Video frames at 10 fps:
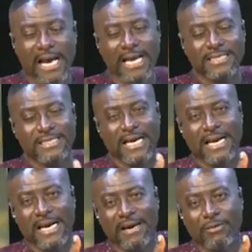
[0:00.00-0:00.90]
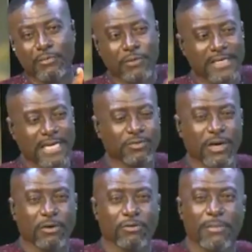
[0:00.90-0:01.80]
ansana o project
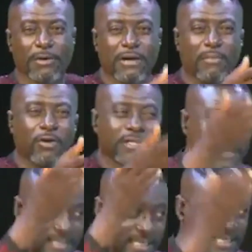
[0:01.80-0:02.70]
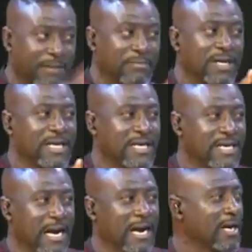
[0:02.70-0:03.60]
work kura beto abontin say tem
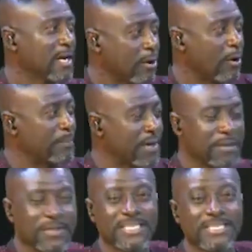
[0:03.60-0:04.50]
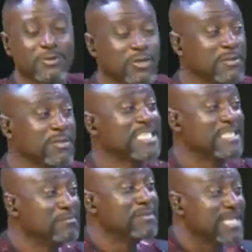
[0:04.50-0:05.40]
na company bi institution bi
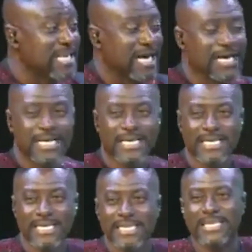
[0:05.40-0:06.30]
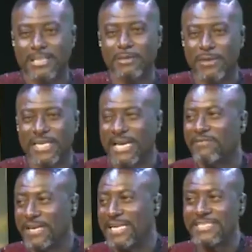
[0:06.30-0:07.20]
dimirika leadership and
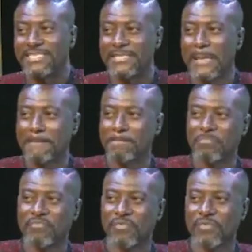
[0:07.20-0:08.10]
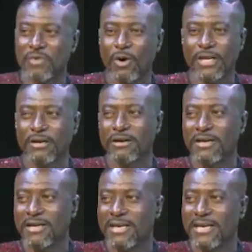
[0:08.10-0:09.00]
governance no the
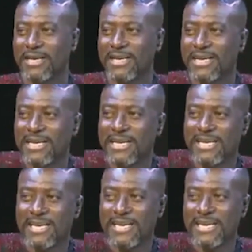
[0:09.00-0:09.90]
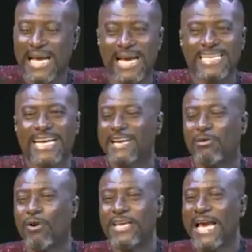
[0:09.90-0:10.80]
that ye de
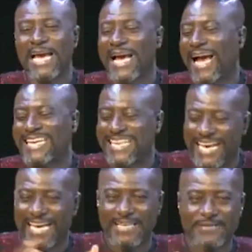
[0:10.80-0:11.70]
koye ade